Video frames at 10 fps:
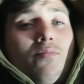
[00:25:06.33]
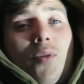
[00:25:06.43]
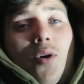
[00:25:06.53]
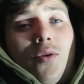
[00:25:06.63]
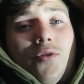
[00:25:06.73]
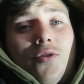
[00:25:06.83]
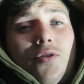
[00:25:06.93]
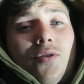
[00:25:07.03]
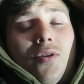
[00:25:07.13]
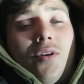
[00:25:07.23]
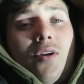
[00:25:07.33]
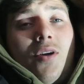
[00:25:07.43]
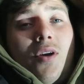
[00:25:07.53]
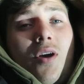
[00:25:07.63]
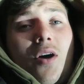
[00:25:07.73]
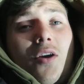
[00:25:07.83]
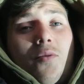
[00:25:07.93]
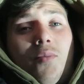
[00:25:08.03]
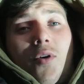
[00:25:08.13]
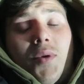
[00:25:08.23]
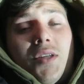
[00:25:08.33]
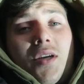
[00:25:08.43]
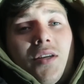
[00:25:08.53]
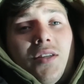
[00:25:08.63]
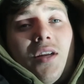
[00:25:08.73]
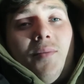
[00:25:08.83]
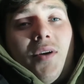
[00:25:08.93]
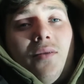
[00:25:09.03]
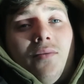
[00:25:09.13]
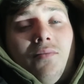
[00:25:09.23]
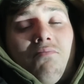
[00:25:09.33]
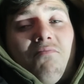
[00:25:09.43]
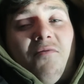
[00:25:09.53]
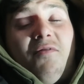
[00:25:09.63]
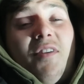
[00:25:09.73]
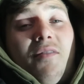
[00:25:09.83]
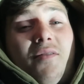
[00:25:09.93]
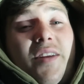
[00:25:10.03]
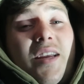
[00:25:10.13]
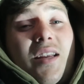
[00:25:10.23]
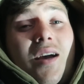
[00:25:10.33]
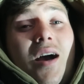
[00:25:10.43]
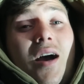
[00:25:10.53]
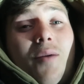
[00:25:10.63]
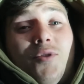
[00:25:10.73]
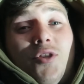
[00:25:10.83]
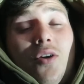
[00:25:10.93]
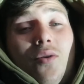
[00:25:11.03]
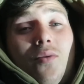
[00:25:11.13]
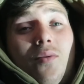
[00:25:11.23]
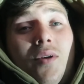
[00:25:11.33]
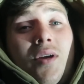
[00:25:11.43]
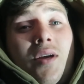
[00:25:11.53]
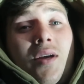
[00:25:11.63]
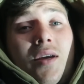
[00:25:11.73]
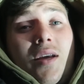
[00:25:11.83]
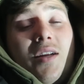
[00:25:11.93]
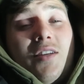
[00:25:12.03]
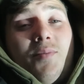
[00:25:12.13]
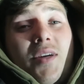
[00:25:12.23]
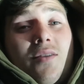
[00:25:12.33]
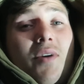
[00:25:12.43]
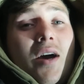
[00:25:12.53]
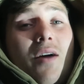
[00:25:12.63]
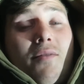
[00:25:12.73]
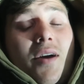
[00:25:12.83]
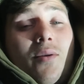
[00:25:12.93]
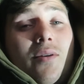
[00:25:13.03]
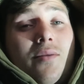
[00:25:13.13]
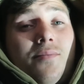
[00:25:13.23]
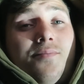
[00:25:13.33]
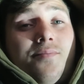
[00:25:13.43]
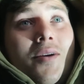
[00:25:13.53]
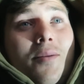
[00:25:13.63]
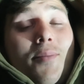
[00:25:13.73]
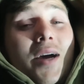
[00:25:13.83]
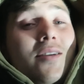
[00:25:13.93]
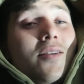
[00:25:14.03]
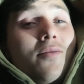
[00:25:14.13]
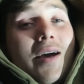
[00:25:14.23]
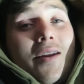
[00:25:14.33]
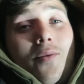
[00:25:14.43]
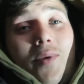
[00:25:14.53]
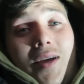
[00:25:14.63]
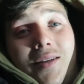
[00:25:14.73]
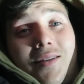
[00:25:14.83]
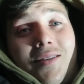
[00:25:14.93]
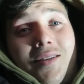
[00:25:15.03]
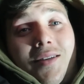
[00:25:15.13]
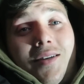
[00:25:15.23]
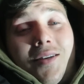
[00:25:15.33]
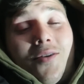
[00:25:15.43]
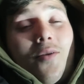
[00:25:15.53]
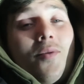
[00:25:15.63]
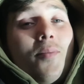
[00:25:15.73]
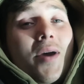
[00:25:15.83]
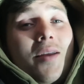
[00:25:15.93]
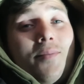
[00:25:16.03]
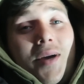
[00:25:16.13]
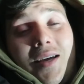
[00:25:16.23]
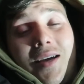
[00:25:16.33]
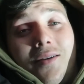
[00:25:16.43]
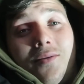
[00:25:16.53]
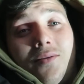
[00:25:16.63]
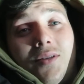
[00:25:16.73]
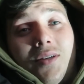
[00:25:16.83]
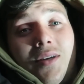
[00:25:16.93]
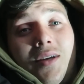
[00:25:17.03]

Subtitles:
bosh. I could probably say I've seen about 15 carp show in a space of half hour. Back to the van I went, got the bed back out,